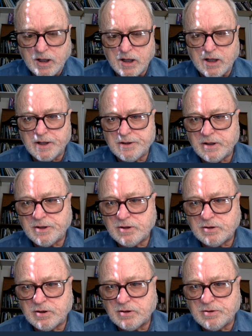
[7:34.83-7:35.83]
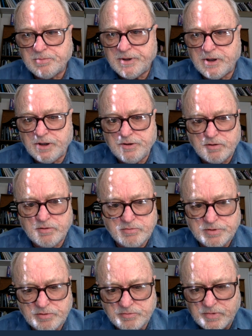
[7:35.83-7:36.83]
uh, right. to, to be
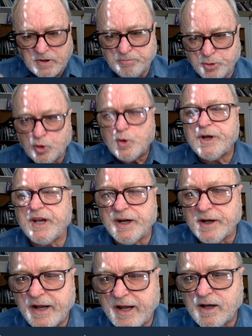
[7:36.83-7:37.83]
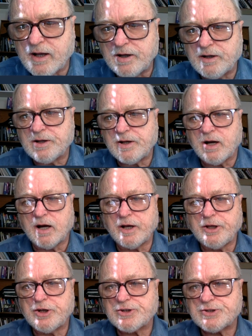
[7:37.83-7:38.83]
buoyed. And uh,
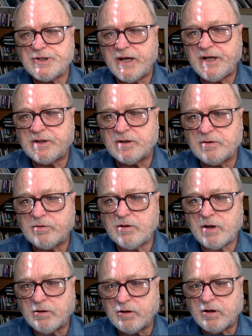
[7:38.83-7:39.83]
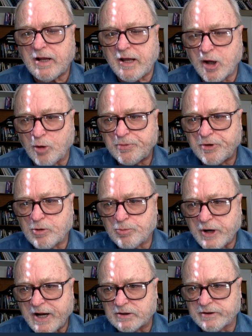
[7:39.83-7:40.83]
you just need to help your
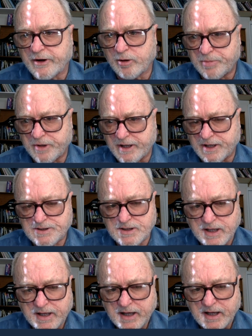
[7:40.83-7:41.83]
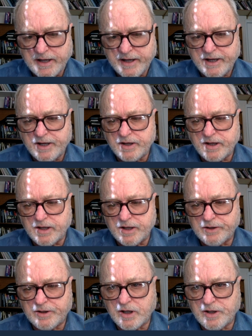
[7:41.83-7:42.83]
brain a little bit. And mm.
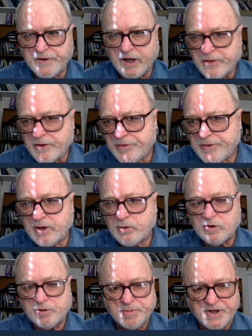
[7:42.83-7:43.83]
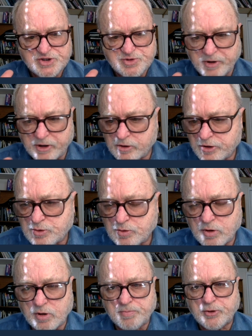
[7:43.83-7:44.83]
and the, the other thing would be
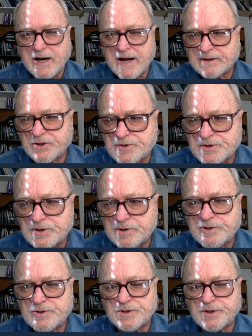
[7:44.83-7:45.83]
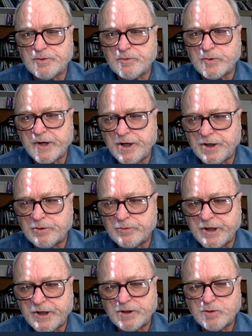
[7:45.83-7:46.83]
spiritual practices and reading,
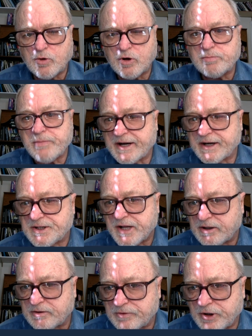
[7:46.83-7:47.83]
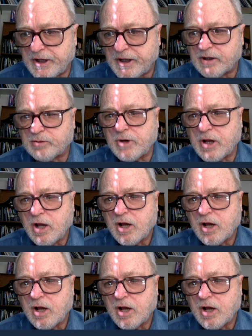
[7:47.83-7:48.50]
reading the word meditatively and